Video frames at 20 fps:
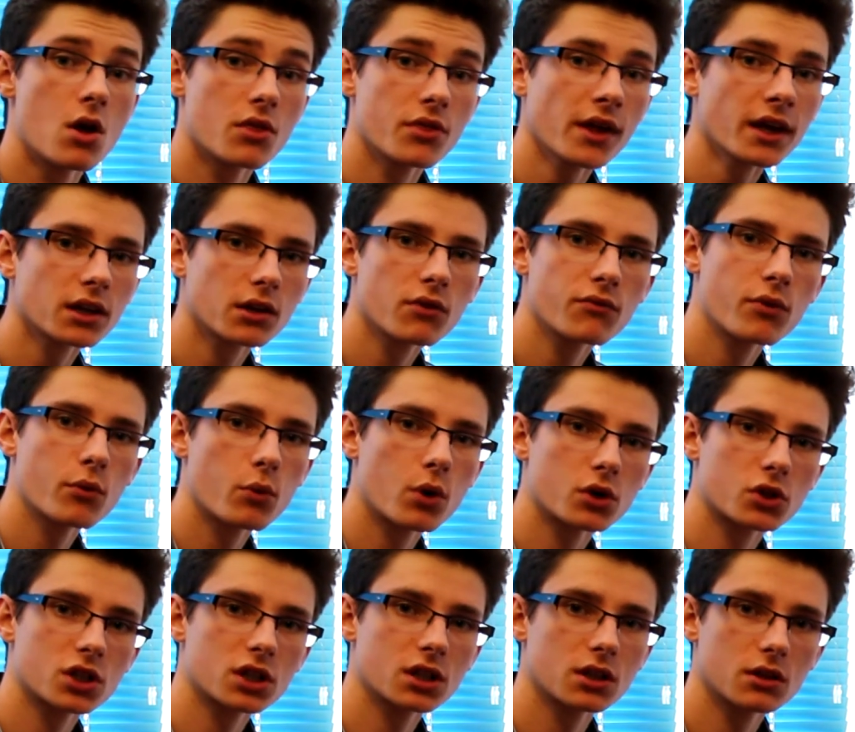Thank you for
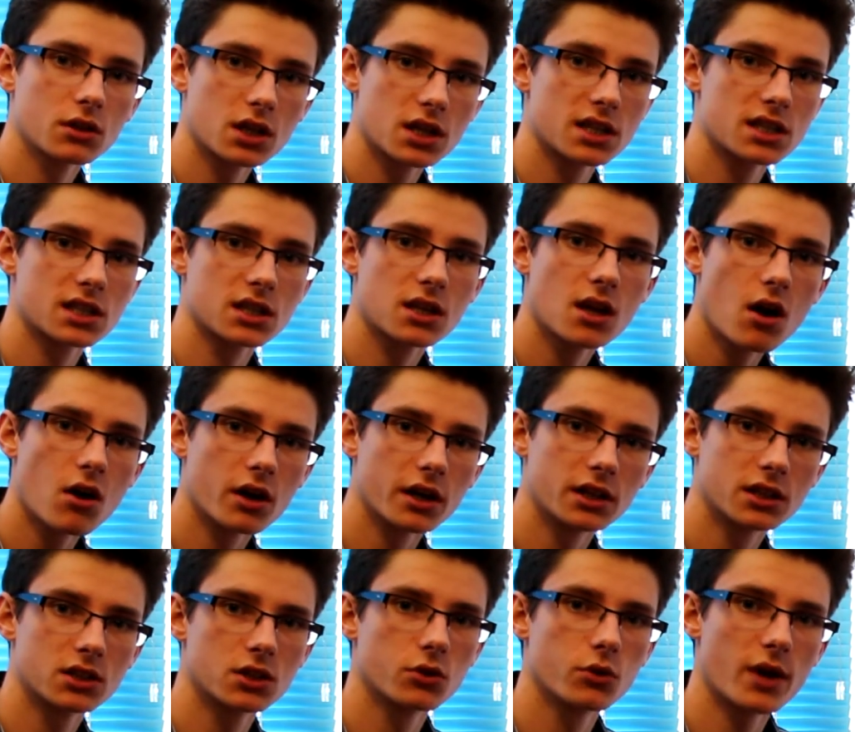watching this
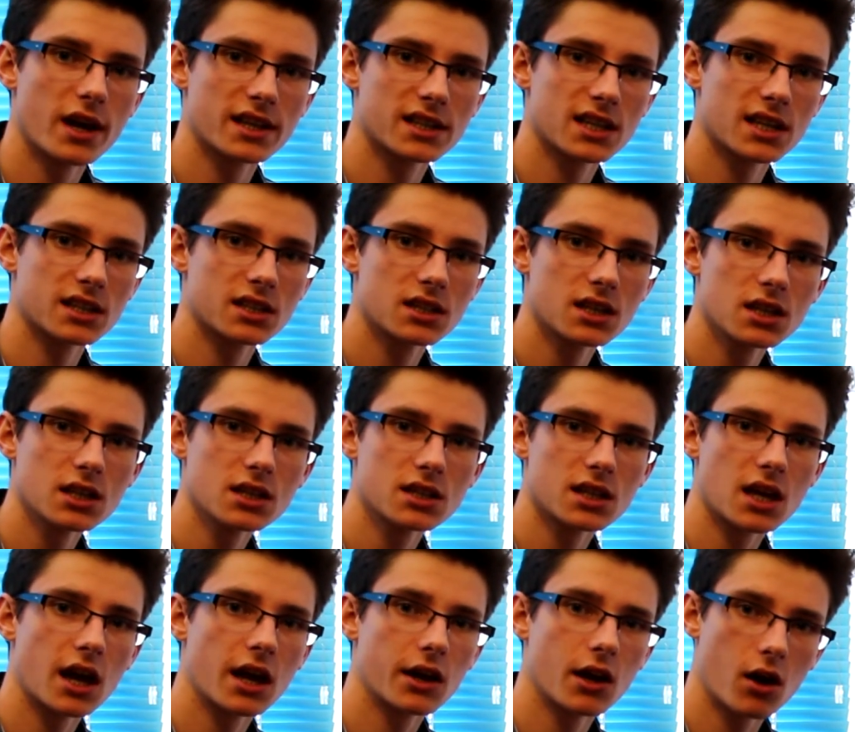guide to S S Ds,
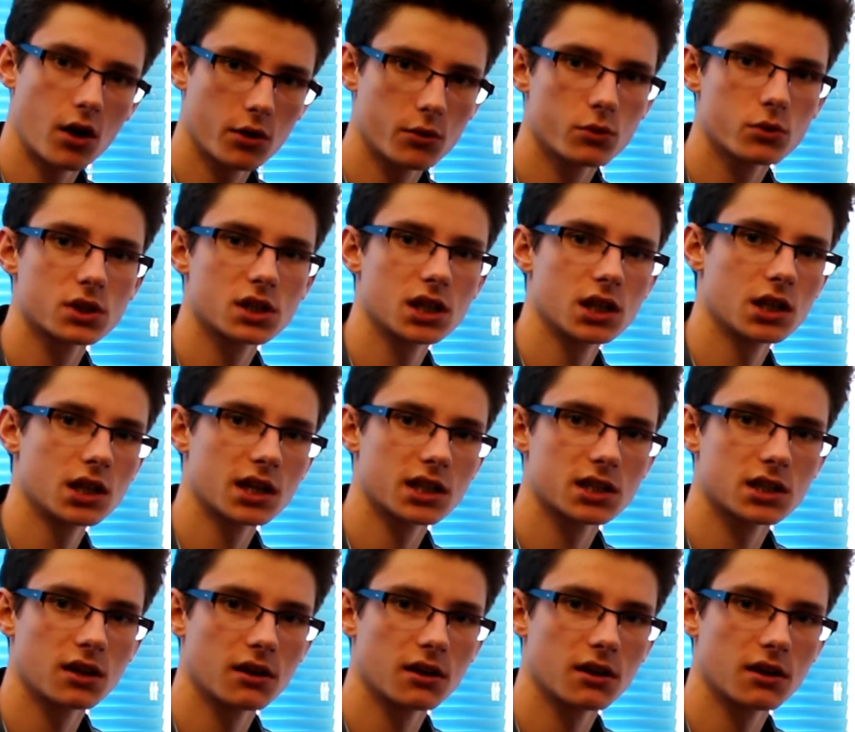and I will see you next